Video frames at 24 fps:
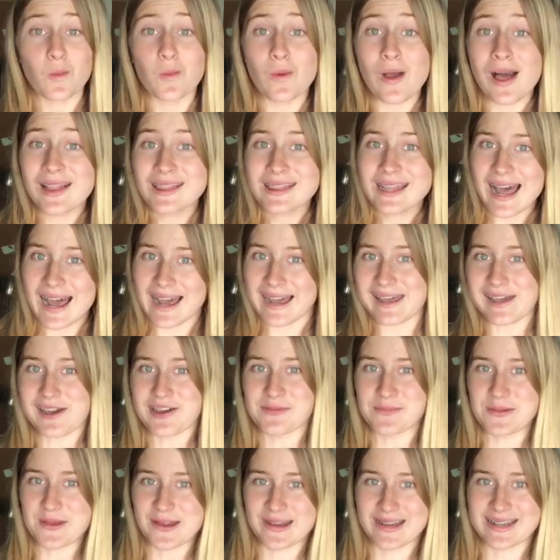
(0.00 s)
Well, I
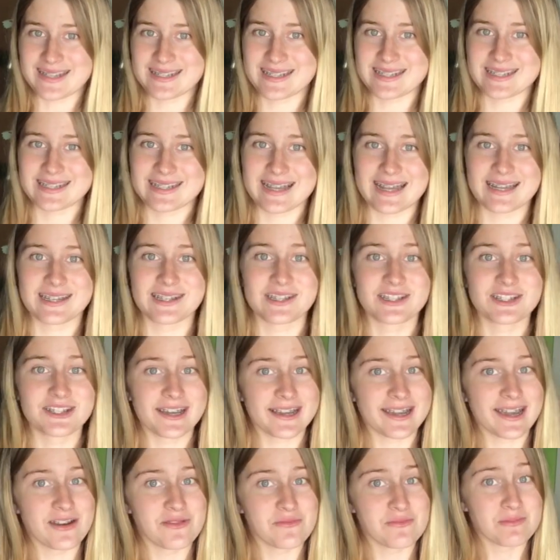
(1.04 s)
hope you guys decide to
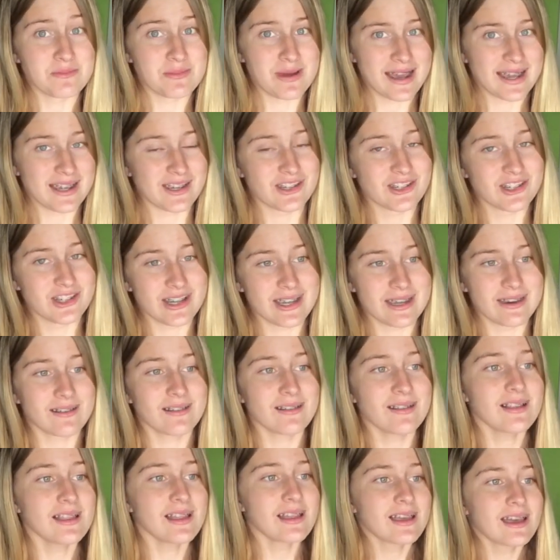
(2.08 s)
check out my
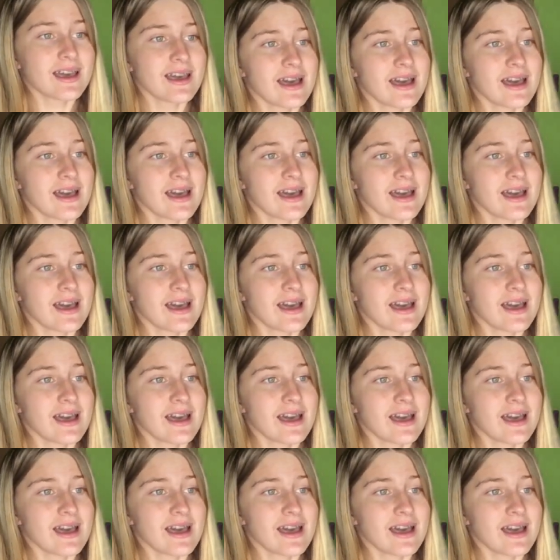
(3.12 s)
channel.